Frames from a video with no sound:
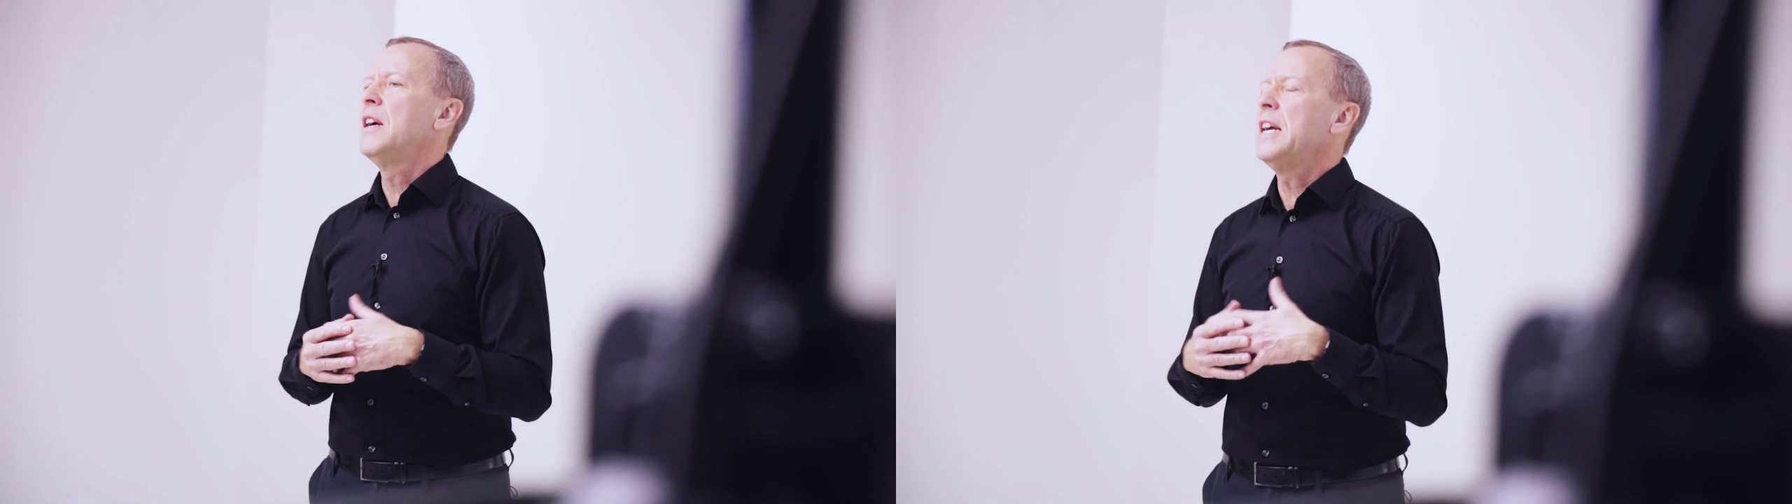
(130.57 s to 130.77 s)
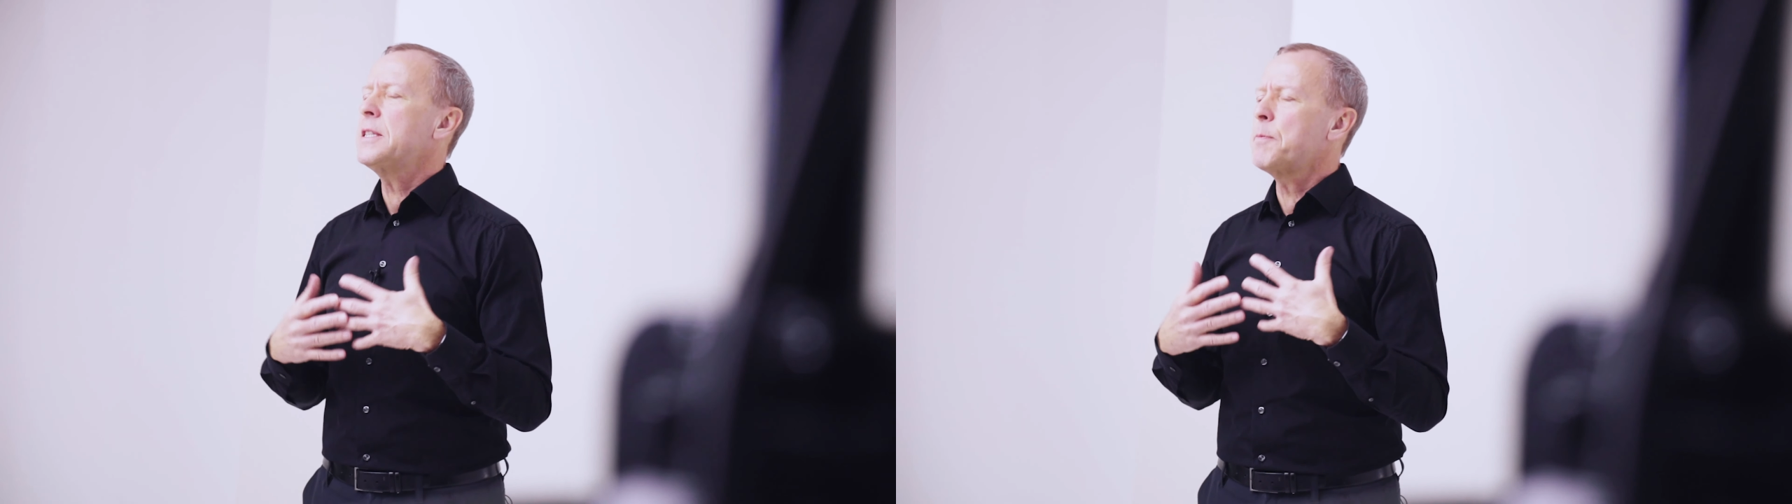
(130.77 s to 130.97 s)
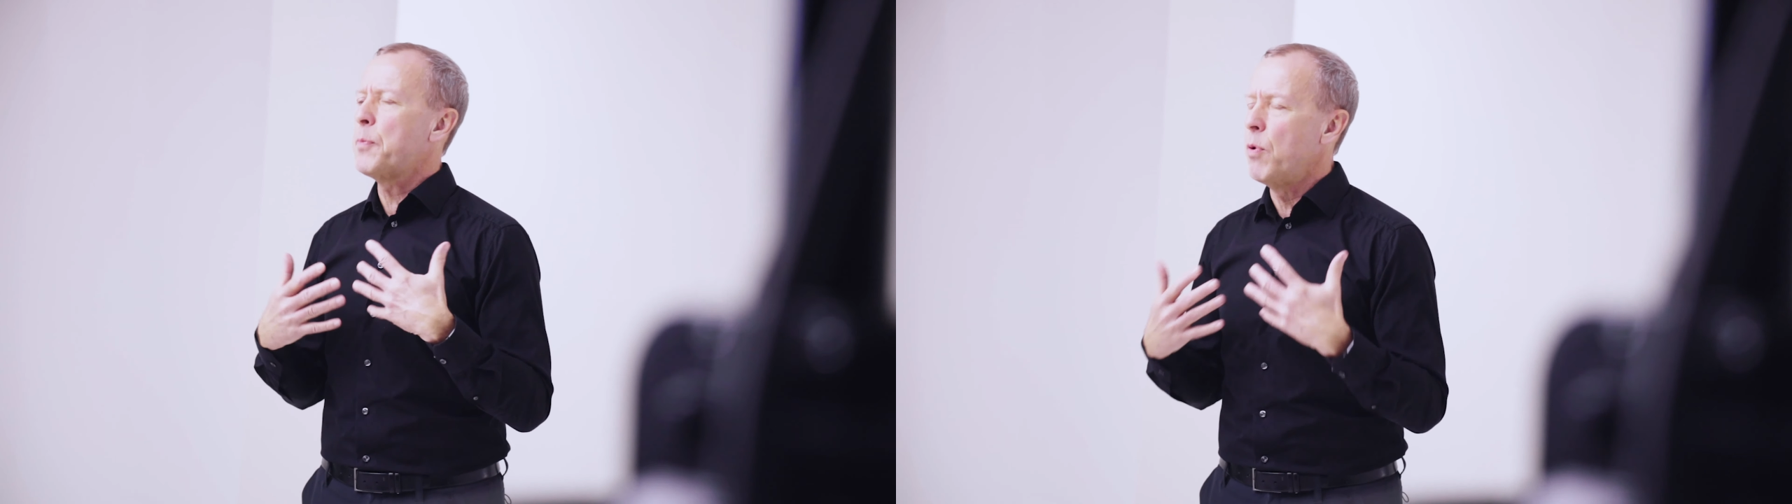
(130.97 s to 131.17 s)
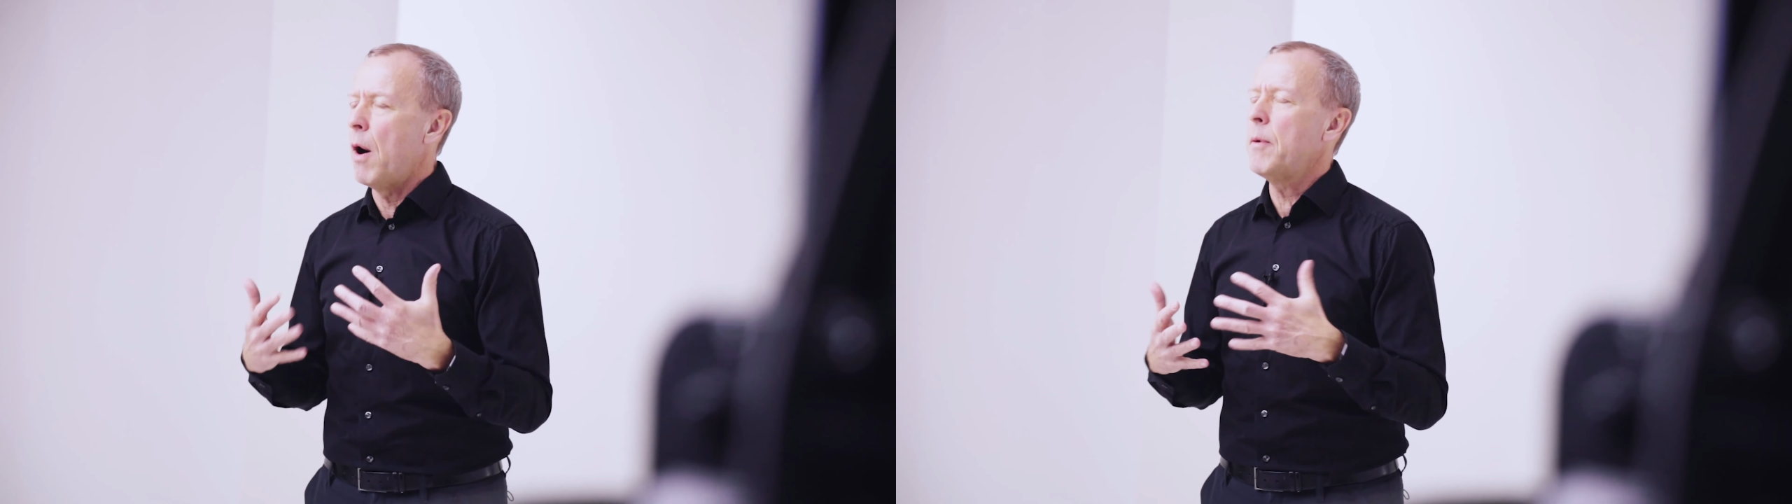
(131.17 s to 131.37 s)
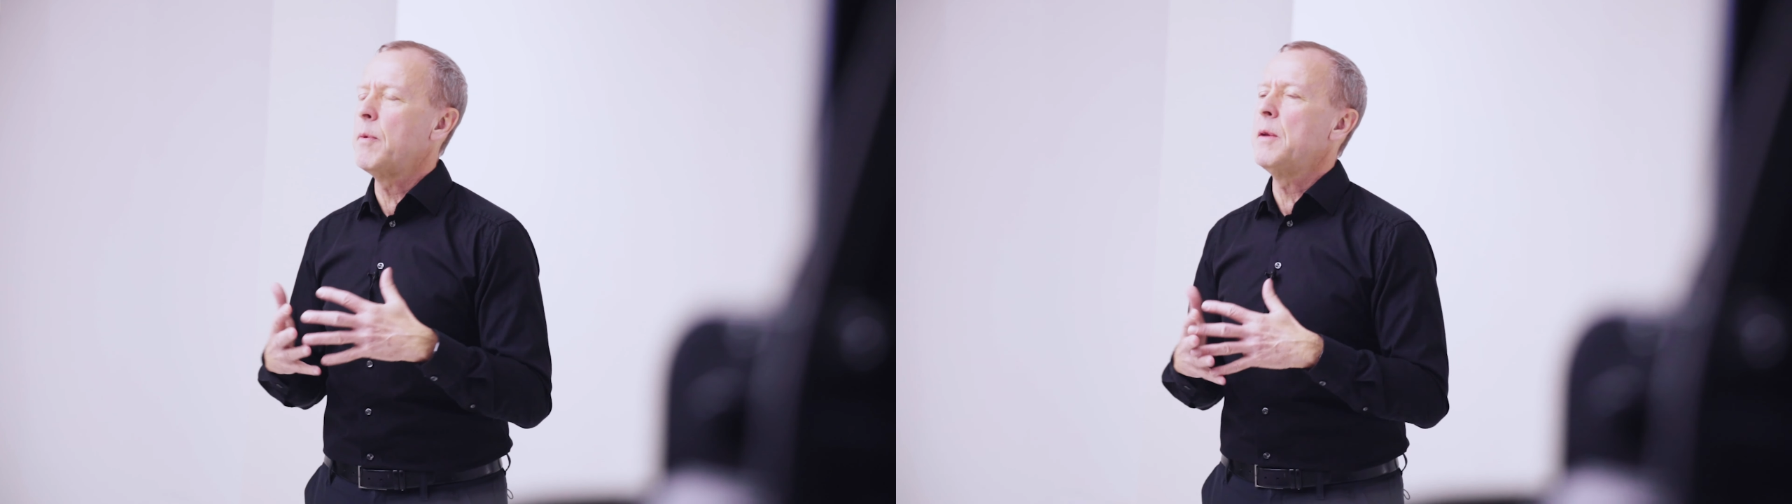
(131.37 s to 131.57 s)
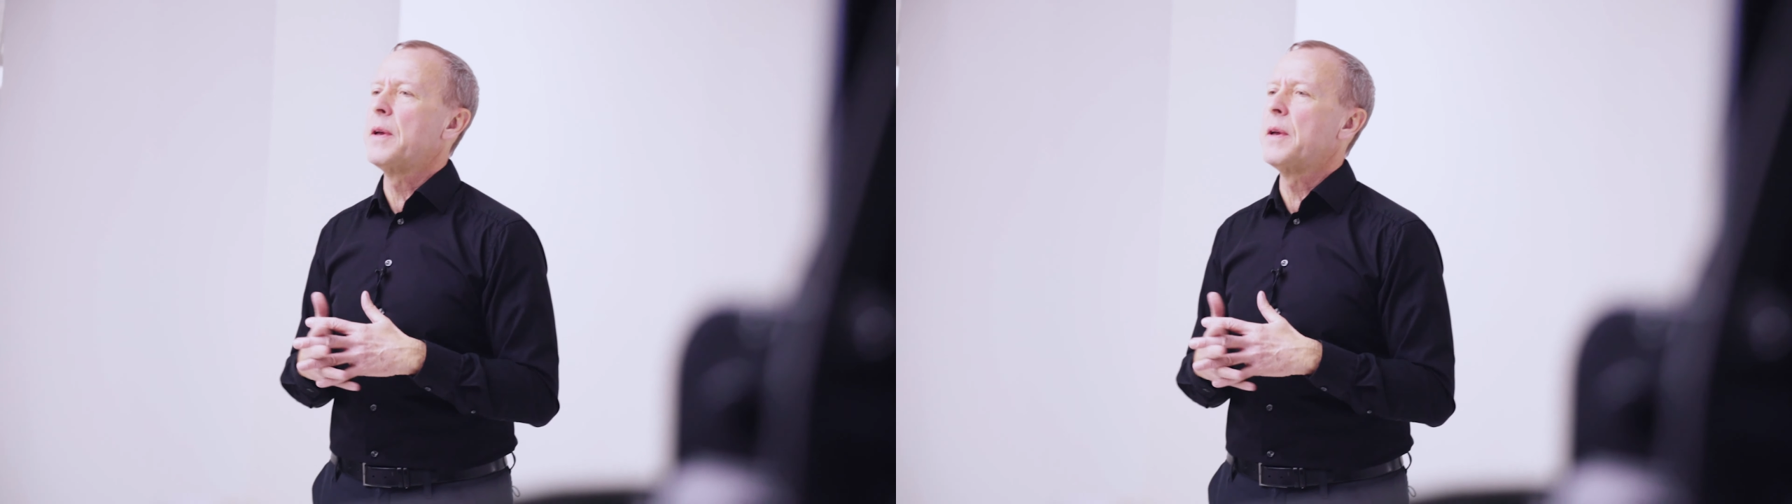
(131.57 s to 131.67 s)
it's probably